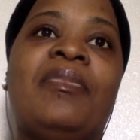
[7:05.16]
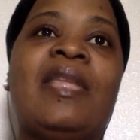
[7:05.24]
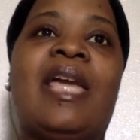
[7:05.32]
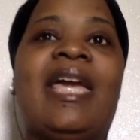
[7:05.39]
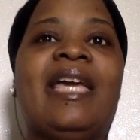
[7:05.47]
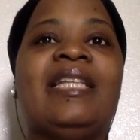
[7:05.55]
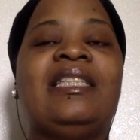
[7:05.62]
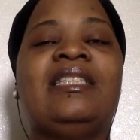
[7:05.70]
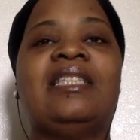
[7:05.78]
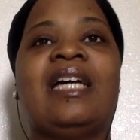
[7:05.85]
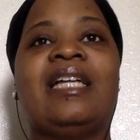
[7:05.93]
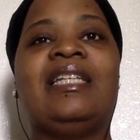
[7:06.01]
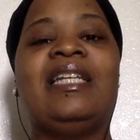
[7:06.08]
had
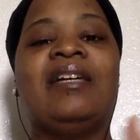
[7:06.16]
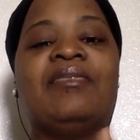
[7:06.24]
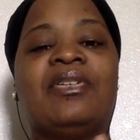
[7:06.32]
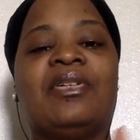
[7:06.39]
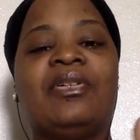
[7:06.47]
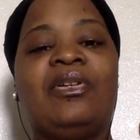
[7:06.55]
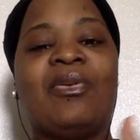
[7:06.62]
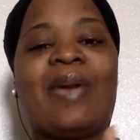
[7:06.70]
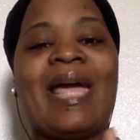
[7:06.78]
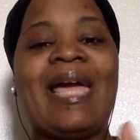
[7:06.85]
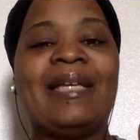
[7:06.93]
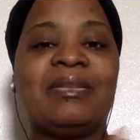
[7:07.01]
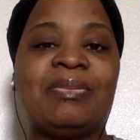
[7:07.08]
I never
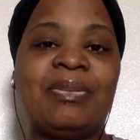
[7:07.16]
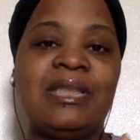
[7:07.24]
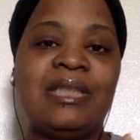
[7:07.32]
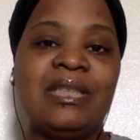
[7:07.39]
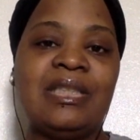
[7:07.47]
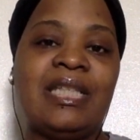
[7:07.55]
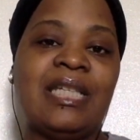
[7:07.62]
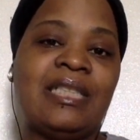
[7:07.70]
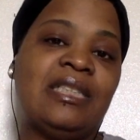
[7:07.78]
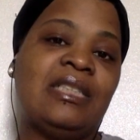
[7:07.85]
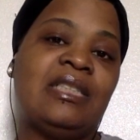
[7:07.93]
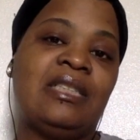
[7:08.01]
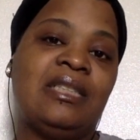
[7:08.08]
grasped that
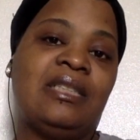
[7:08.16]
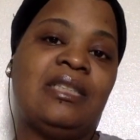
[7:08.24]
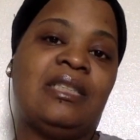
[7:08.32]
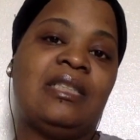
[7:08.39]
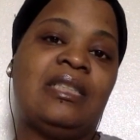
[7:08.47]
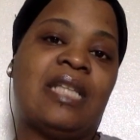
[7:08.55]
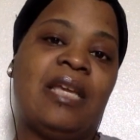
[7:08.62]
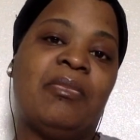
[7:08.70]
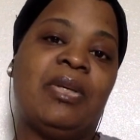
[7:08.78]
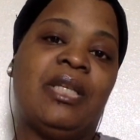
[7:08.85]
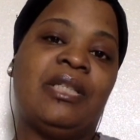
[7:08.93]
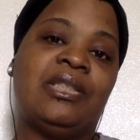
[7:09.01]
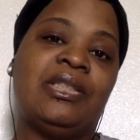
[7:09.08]
same
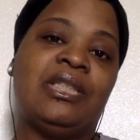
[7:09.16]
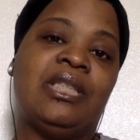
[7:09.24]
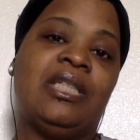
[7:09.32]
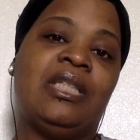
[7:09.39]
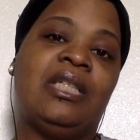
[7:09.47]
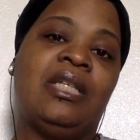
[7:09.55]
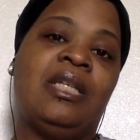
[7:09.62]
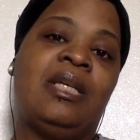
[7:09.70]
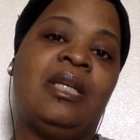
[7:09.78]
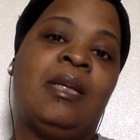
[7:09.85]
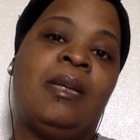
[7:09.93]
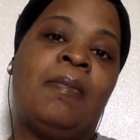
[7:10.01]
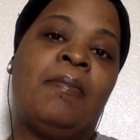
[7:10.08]
energy
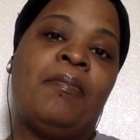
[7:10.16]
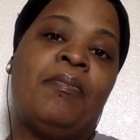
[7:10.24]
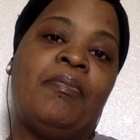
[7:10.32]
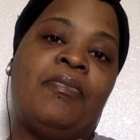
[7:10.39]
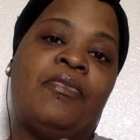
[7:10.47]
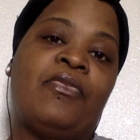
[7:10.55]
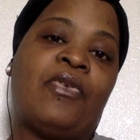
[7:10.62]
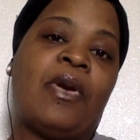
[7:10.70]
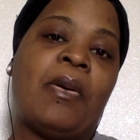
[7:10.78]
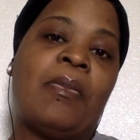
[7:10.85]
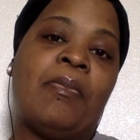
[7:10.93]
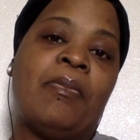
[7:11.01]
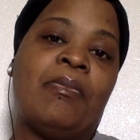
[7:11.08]

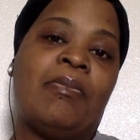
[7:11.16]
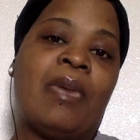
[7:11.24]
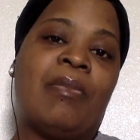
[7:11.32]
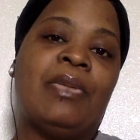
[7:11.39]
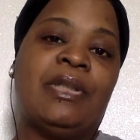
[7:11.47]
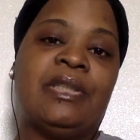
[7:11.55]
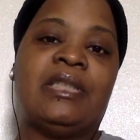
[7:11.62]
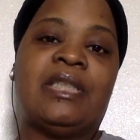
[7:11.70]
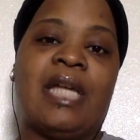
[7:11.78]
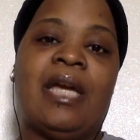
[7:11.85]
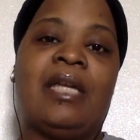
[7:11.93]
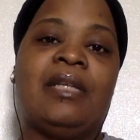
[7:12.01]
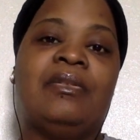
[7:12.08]
from my mother's
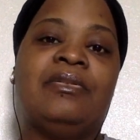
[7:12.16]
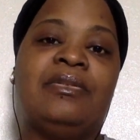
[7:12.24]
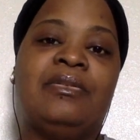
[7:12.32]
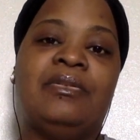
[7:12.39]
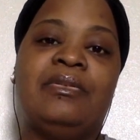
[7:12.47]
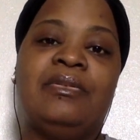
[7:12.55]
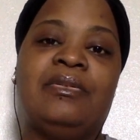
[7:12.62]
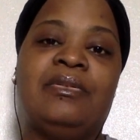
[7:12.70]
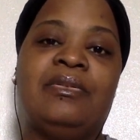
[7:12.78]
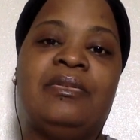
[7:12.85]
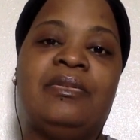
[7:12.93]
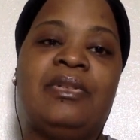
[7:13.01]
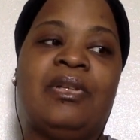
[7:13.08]
side,
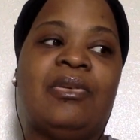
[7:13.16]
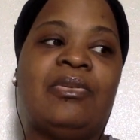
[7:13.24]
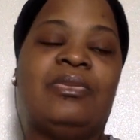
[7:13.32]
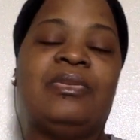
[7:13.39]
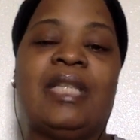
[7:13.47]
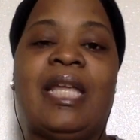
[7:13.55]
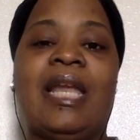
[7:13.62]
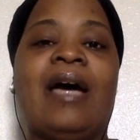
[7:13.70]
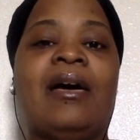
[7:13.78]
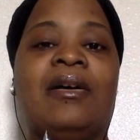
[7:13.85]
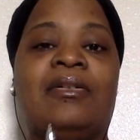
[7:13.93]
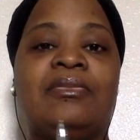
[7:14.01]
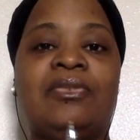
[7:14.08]
you know, that
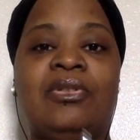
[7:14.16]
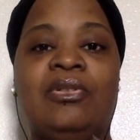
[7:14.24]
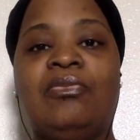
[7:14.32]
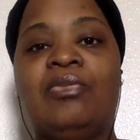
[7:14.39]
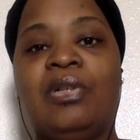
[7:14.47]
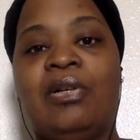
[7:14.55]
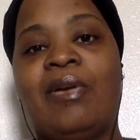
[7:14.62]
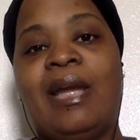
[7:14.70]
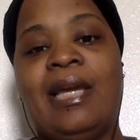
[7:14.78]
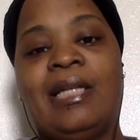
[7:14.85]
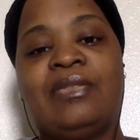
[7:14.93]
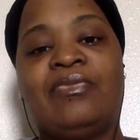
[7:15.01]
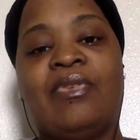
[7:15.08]
I would
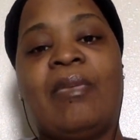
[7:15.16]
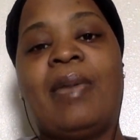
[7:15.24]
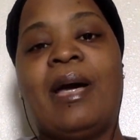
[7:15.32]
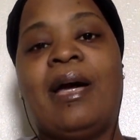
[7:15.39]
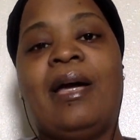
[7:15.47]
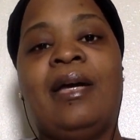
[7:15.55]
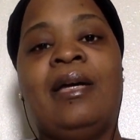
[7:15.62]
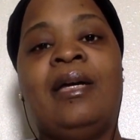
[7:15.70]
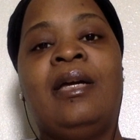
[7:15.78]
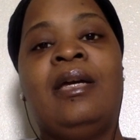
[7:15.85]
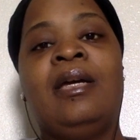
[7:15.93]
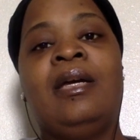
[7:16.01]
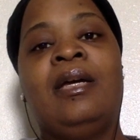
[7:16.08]
grasp from my
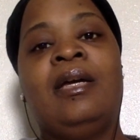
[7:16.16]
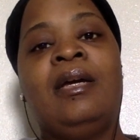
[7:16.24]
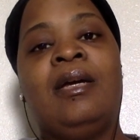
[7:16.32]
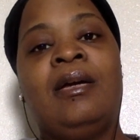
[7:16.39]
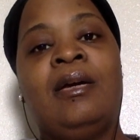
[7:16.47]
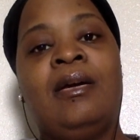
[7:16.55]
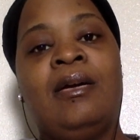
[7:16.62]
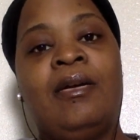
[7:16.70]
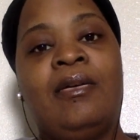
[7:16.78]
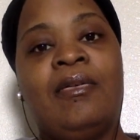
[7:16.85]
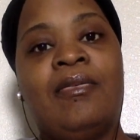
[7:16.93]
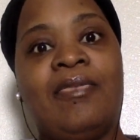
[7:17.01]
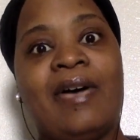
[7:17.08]

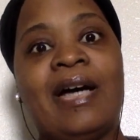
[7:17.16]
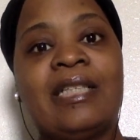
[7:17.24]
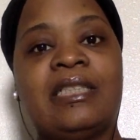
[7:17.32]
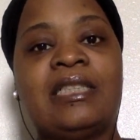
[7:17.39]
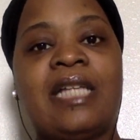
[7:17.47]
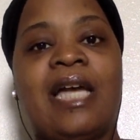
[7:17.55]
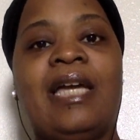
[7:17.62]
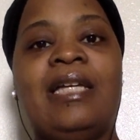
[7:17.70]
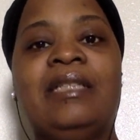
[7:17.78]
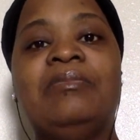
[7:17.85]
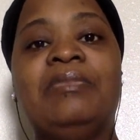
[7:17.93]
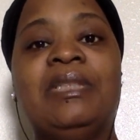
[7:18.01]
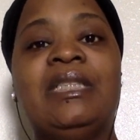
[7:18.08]
father's side
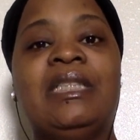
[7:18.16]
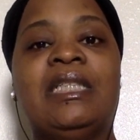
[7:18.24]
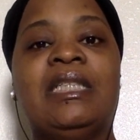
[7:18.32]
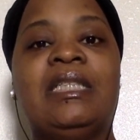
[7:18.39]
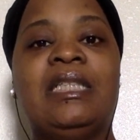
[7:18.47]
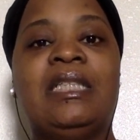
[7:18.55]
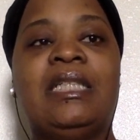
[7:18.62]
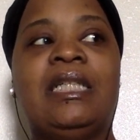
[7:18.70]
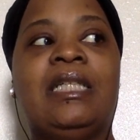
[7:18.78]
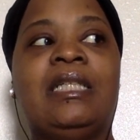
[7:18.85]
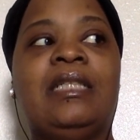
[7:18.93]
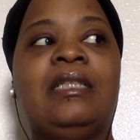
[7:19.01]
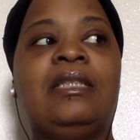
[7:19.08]
immediate. And
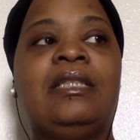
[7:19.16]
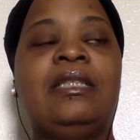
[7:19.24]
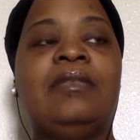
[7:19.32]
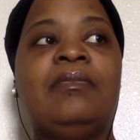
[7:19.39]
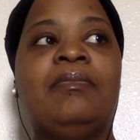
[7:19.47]
then